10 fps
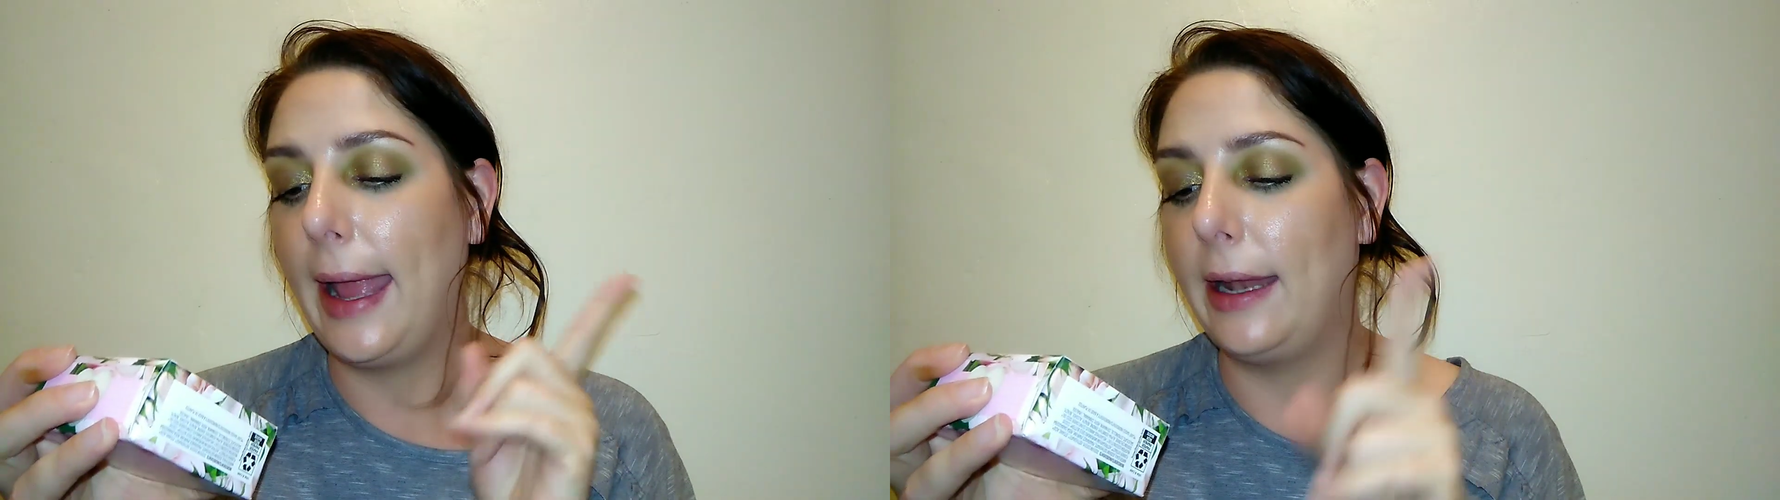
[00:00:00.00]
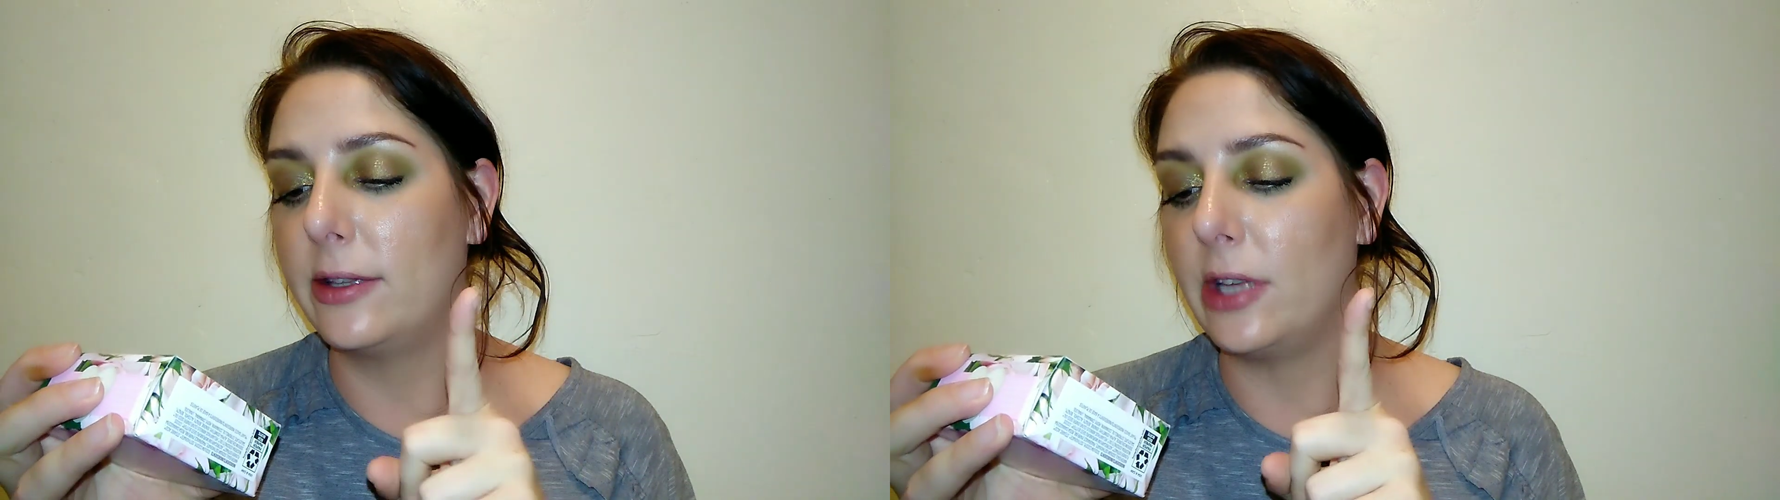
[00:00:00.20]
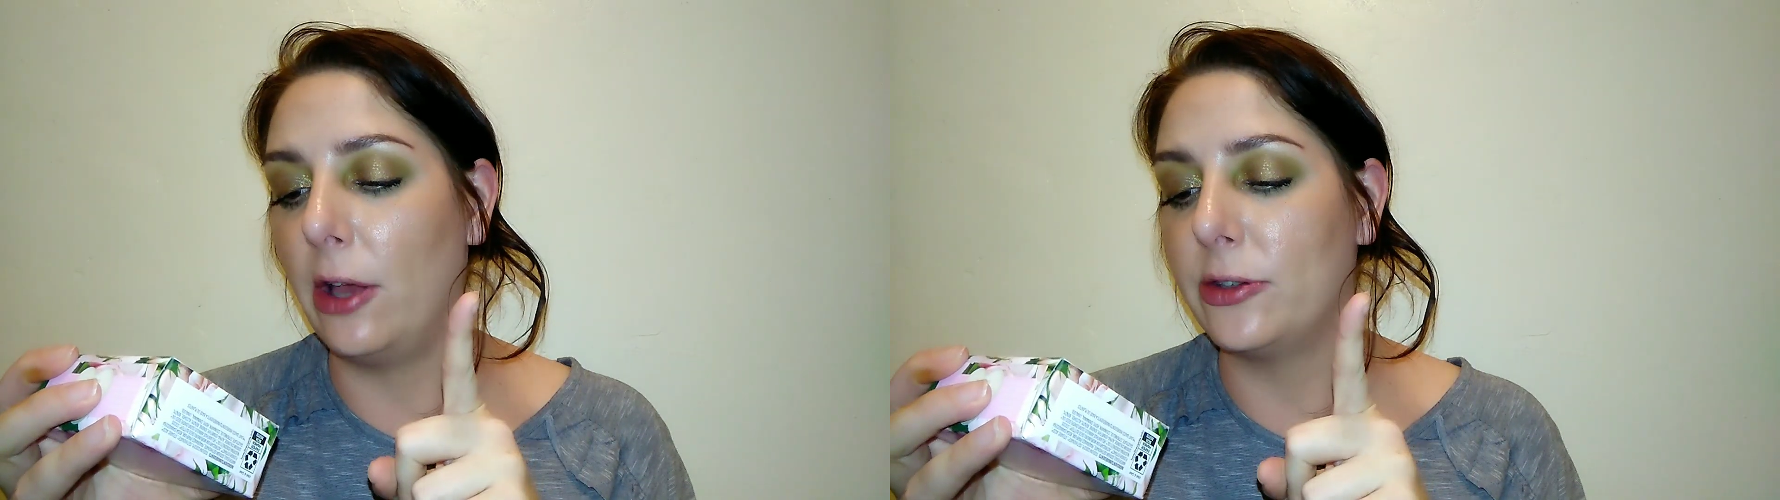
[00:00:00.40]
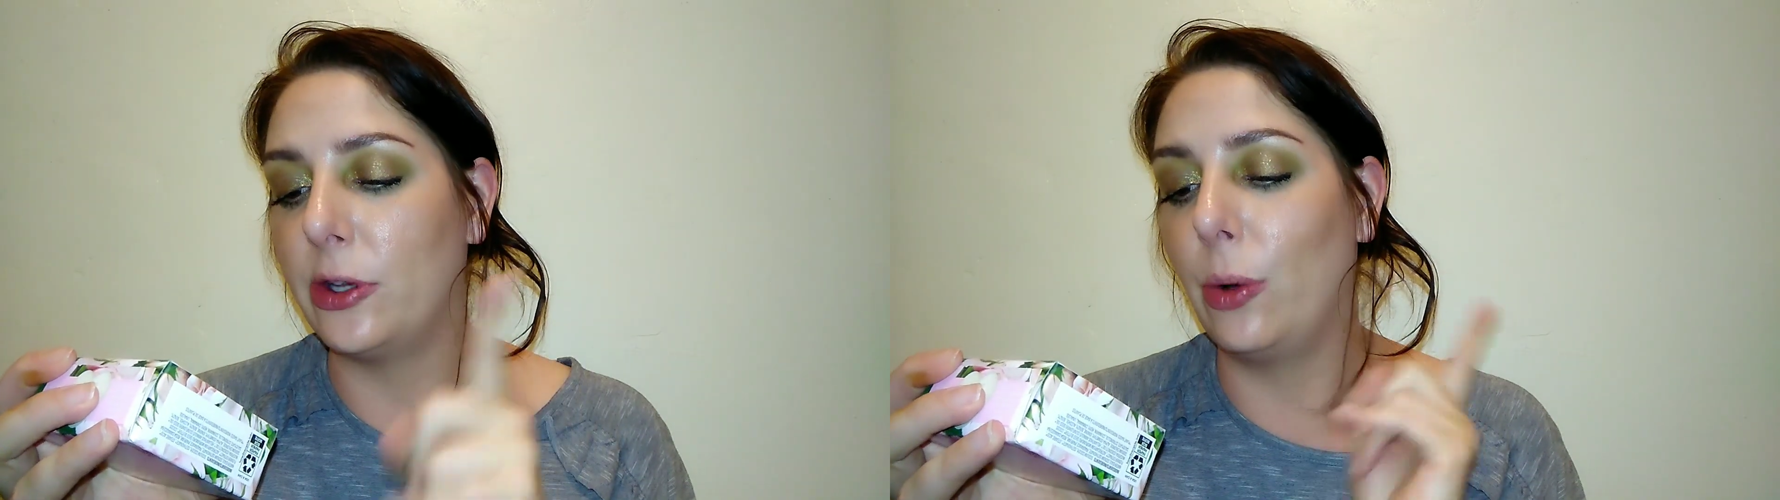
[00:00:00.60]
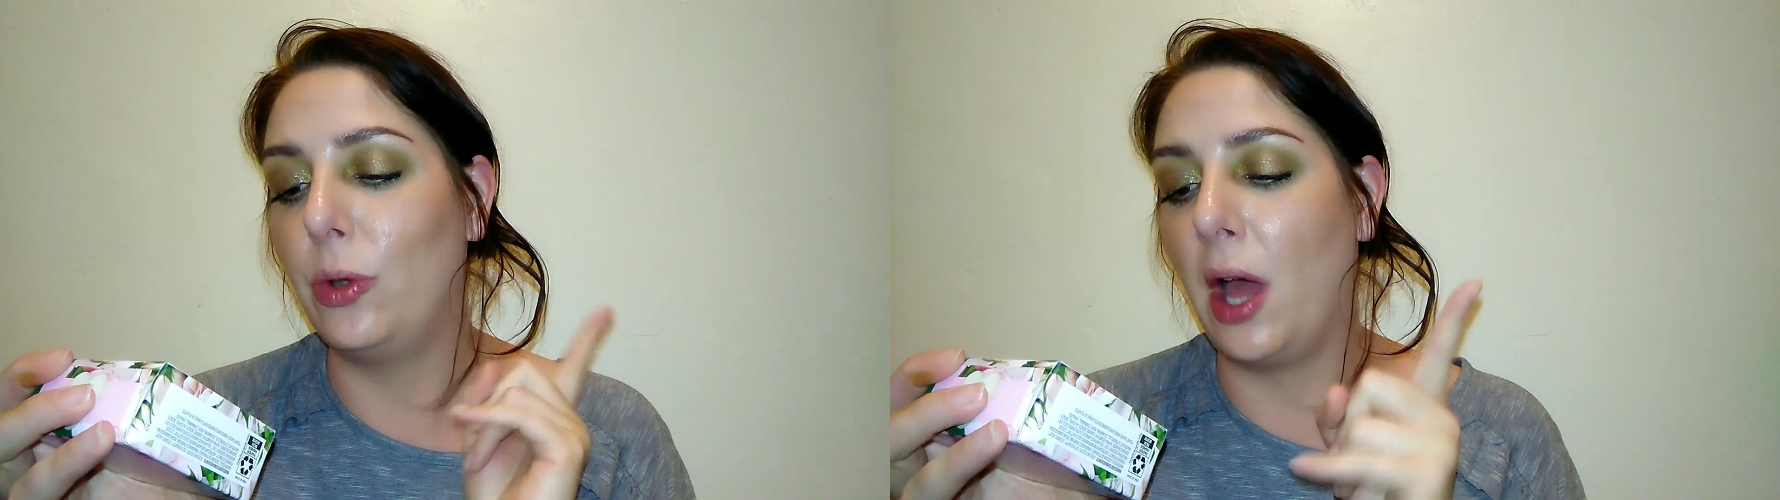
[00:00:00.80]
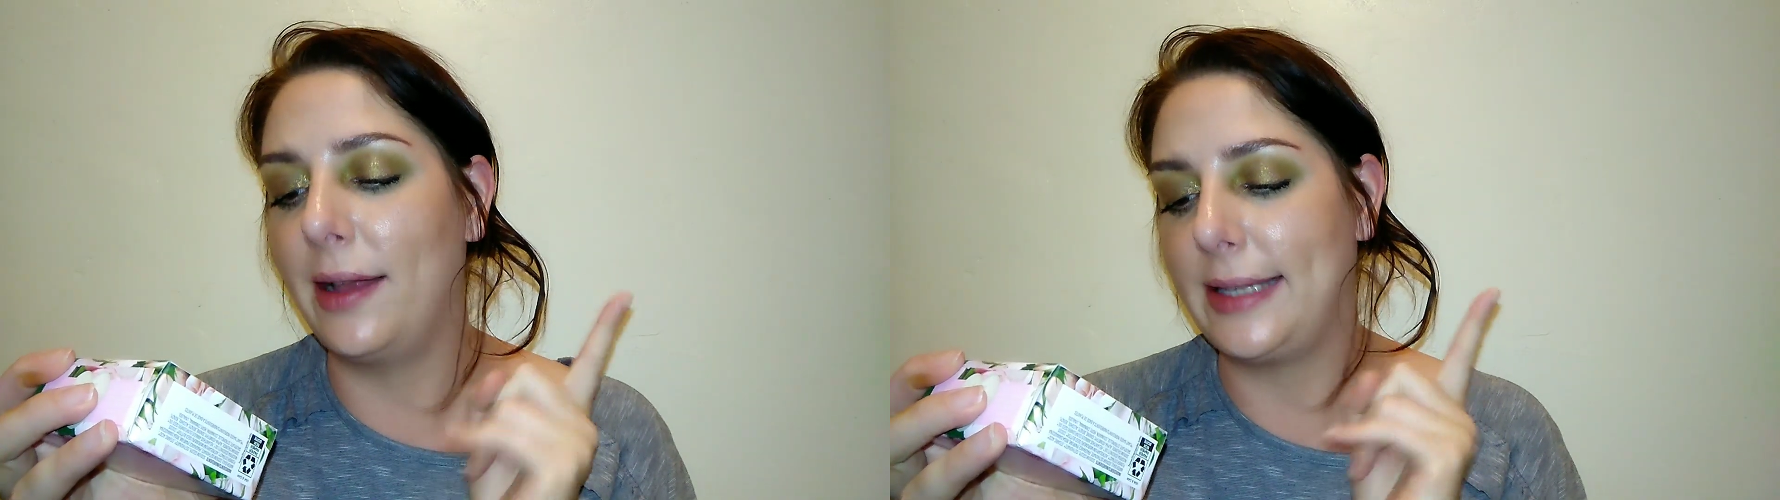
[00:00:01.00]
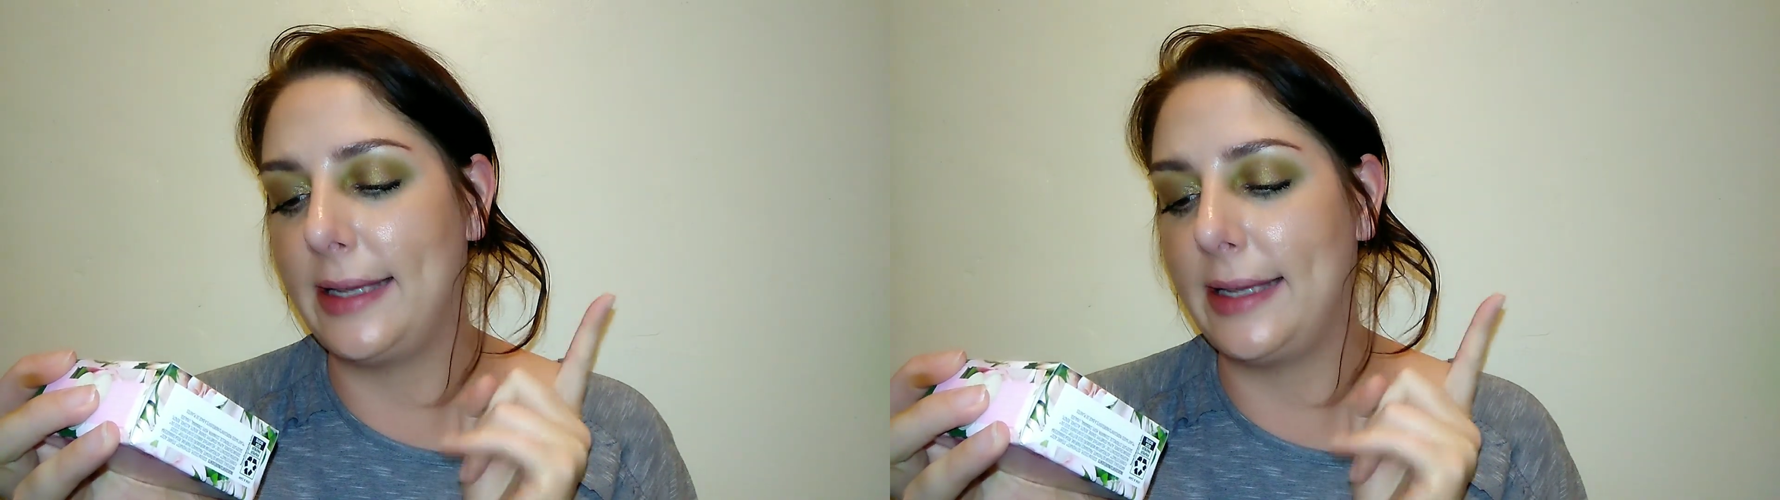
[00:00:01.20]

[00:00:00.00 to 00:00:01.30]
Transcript: and it's also not